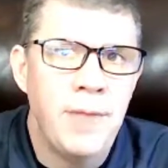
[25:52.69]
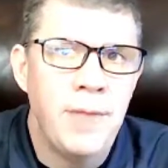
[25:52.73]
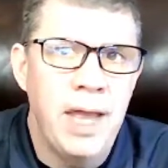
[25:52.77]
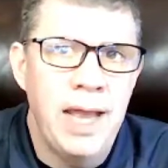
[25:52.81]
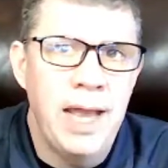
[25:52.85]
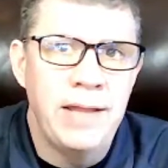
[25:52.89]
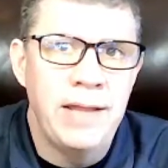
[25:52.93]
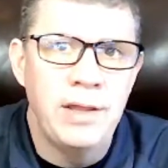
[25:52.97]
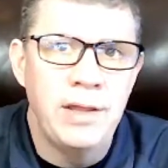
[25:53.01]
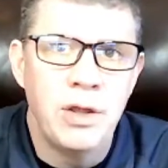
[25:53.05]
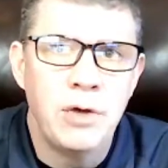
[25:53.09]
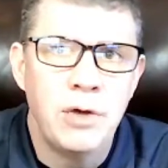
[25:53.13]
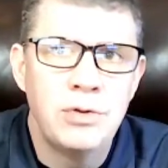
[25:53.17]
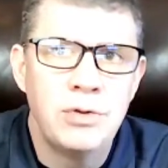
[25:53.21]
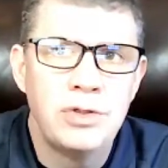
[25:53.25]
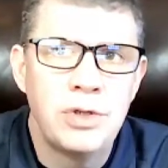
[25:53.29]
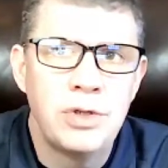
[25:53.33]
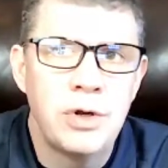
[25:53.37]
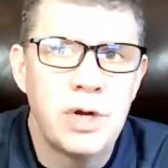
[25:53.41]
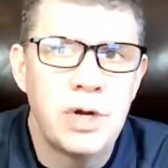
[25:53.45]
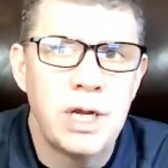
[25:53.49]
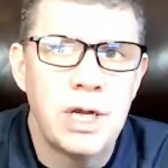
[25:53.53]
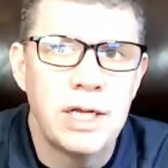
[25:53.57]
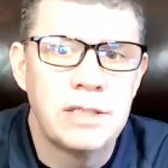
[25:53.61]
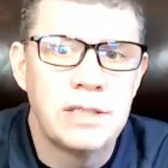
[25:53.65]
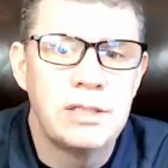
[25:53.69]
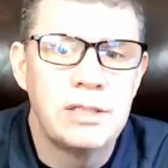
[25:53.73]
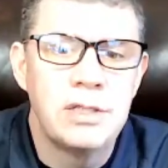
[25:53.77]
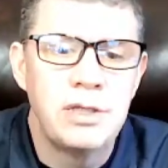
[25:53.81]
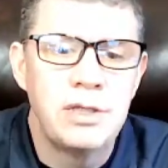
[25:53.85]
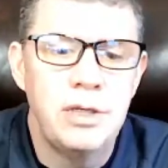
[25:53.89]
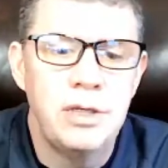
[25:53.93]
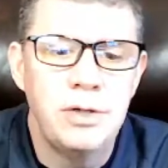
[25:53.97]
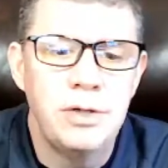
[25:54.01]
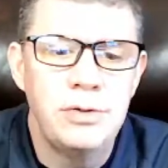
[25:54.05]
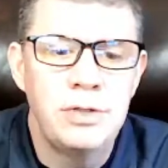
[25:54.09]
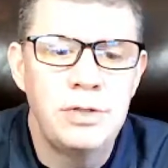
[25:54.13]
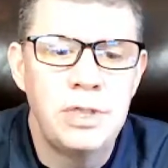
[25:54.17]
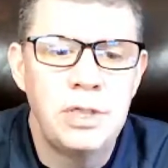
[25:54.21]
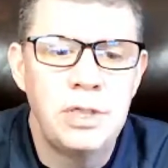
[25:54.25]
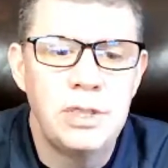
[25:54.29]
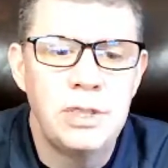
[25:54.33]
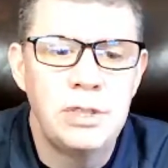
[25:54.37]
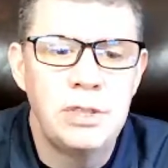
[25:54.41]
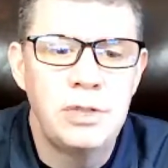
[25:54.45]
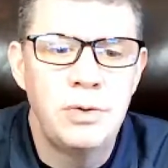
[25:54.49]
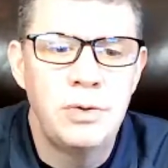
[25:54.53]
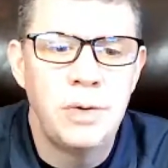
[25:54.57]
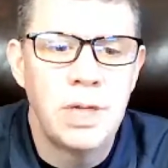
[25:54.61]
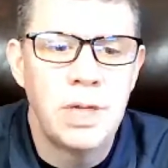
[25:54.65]
And those are
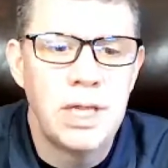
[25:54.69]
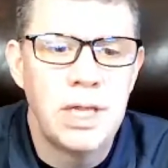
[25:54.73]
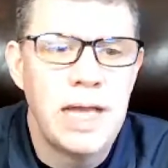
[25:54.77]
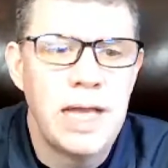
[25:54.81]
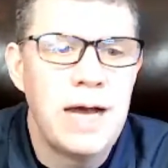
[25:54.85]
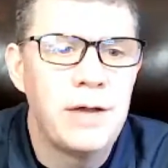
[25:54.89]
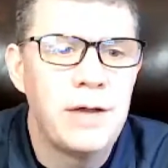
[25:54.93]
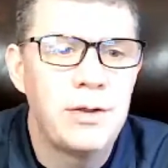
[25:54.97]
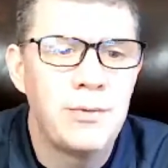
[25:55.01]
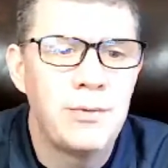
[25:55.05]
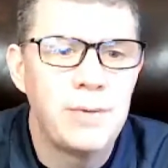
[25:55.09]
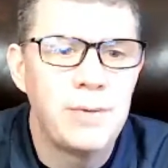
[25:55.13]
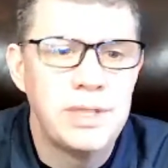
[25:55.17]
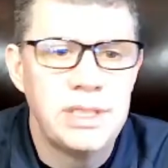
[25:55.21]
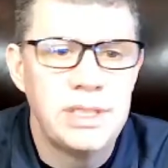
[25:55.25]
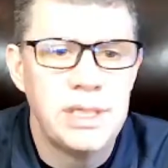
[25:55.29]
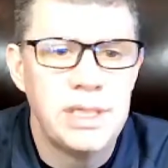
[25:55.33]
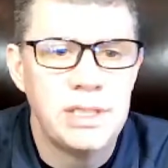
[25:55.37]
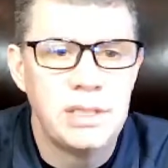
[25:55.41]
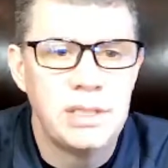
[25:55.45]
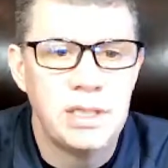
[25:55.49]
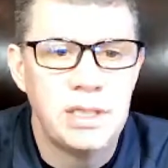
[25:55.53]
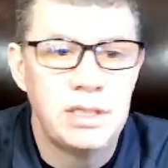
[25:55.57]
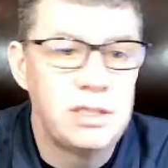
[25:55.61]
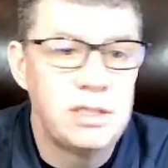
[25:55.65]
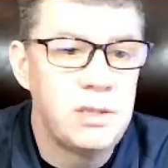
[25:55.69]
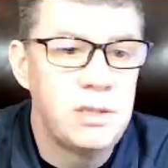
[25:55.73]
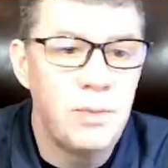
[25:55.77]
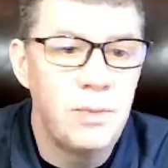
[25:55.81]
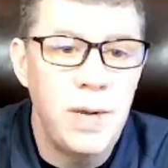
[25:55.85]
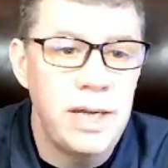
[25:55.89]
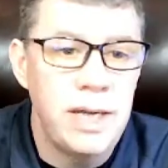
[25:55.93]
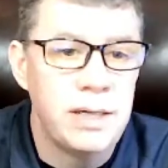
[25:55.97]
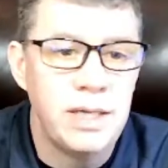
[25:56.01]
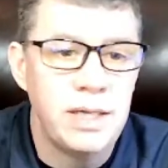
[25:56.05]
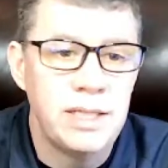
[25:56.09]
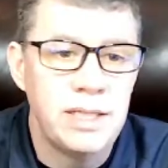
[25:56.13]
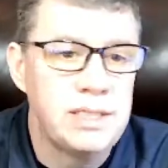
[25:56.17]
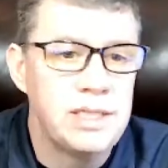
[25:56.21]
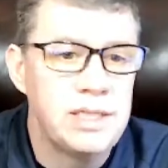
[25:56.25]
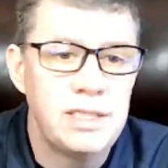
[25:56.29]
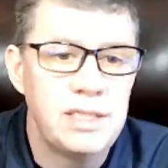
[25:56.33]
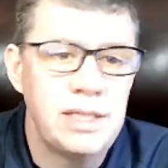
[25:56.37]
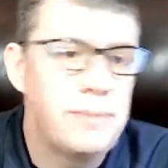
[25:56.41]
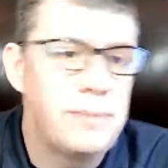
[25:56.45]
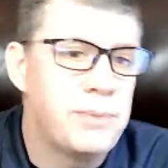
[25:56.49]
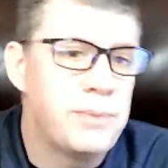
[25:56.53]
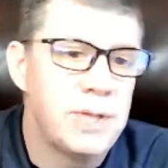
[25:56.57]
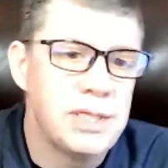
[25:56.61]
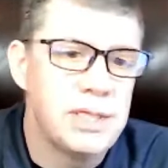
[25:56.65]
excuses to allow the resistance to win. It's as
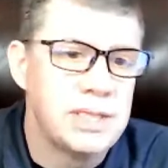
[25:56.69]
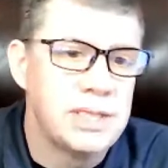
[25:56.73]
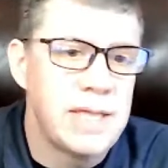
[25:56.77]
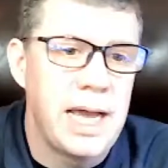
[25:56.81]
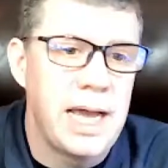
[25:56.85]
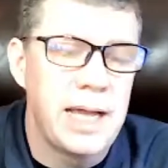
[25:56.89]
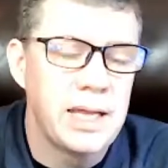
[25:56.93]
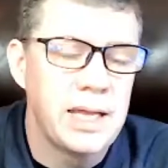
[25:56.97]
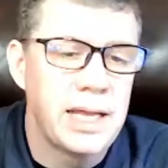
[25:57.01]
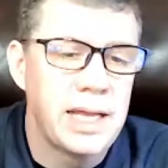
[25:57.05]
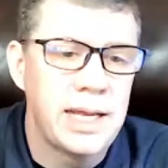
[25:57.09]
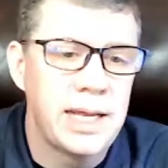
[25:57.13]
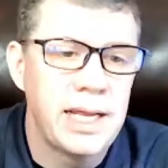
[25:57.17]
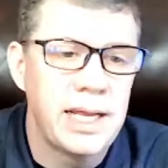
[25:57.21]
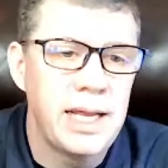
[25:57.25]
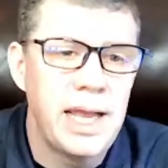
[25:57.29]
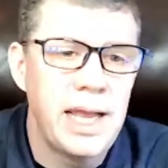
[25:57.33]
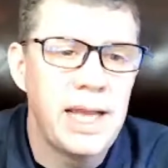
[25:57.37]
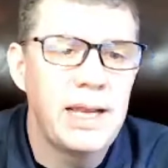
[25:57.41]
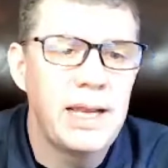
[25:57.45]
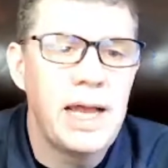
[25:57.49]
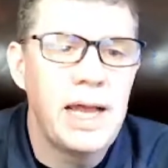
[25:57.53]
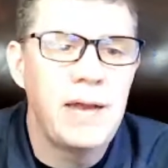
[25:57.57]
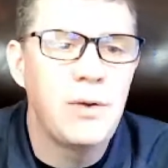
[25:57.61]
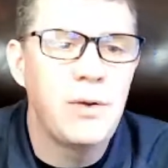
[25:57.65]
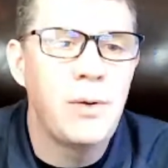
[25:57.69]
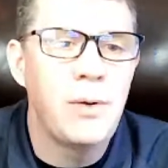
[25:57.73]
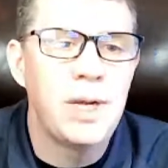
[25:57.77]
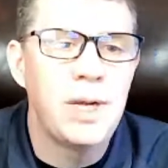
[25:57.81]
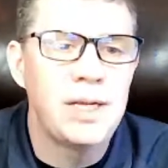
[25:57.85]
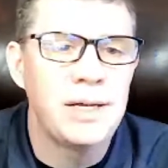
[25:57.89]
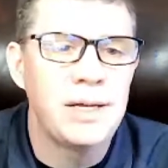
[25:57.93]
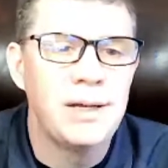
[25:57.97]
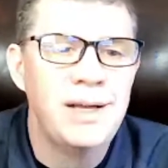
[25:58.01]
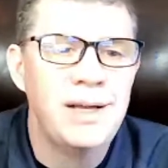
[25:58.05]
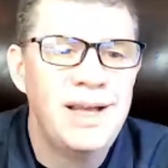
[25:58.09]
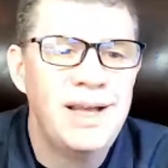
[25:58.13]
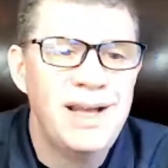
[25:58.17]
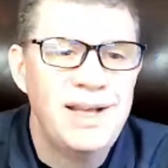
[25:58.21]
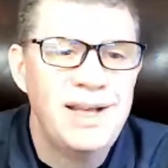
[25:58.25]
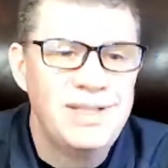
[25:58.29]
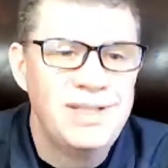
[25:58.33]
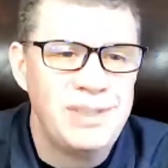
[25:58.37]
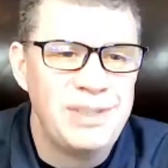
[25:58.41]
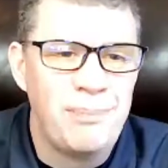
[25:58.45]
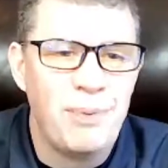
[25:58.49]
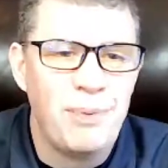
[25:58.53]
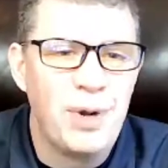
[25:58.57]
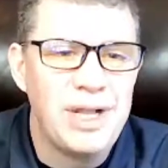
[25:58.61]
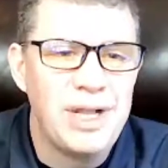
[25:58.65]
simple as that. And I don't want
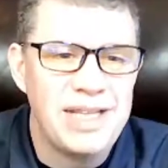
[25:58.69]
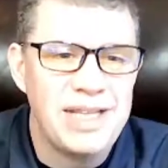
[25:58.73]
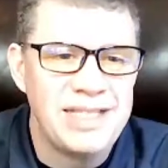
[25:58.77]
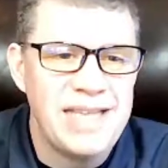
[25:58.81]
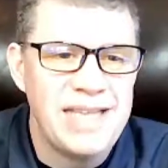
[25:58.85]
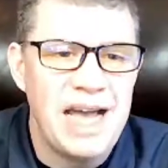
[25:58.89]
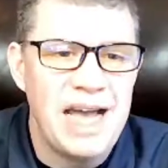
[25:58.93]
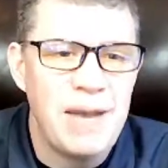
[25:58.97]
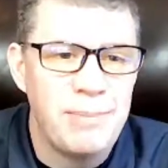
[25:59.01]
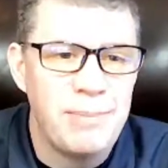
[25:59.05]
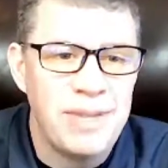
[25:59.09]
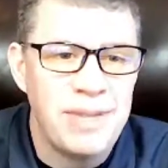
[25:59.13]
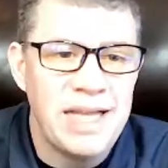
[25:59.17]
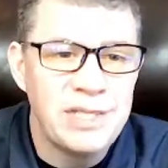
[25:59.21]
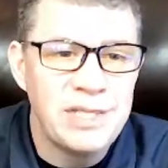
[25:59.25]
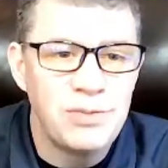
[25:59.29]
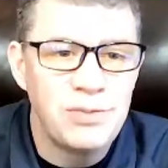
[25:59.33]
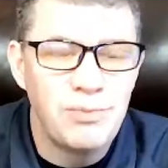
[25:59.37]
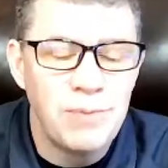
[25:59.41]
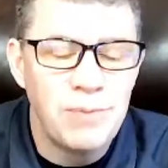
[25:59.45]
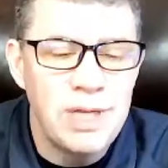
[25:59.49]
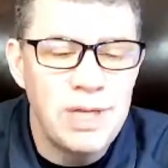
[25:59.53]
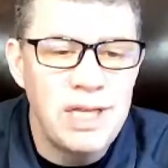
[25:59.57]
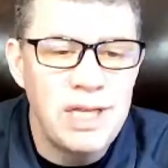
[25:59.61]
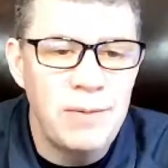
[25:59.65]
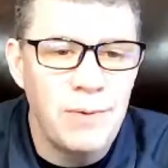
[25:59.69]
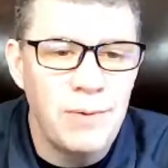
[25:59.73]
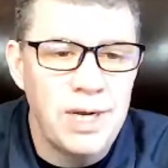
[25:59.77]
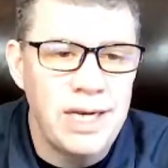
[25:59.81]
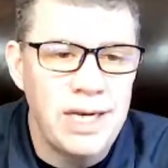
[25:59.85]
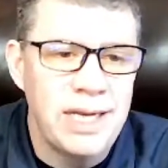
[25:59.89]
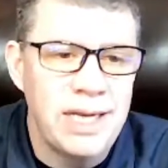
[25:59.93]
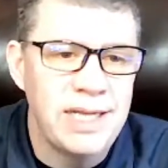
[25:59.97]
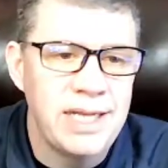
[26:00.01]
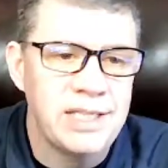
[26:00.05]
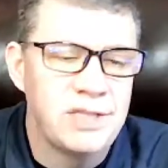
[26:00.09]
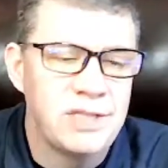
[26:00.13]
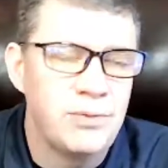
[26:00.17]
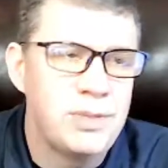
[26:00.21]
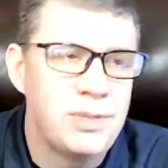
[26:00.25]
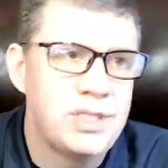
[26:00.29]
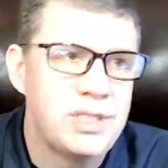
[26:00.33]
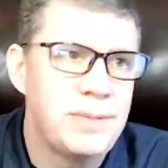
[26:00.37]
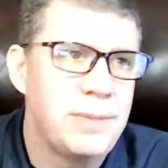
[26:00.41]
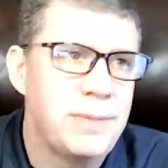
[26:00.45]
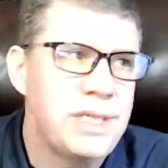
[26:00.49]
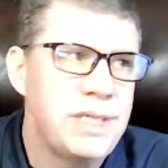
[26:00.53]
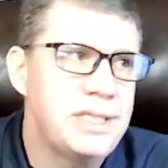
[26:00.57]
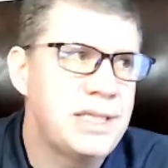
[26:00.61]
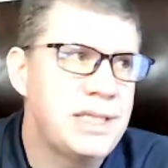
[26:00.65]
to boil it down, but that's really what it is. When
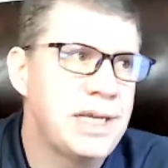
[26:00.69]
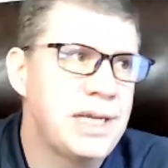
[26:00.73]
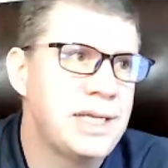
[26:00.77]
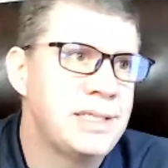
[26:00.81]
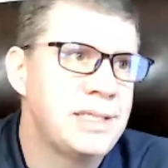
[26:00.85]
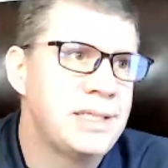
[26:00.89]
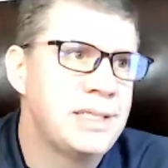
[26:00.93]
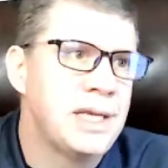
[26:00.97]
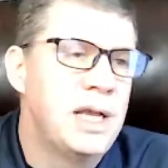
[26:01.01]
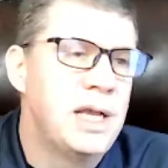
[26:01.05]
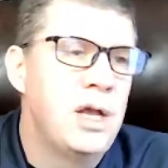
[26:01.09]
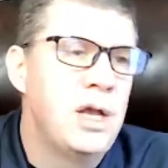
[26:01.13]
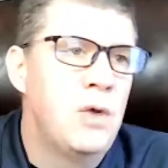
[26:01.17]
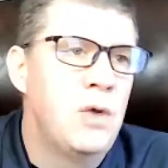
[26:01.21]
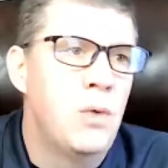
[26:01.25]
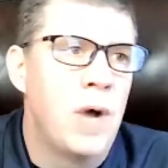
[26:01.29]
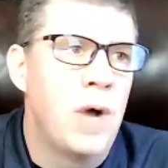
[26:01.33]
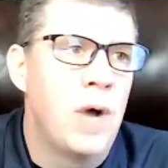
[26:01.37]
somebody says, well, I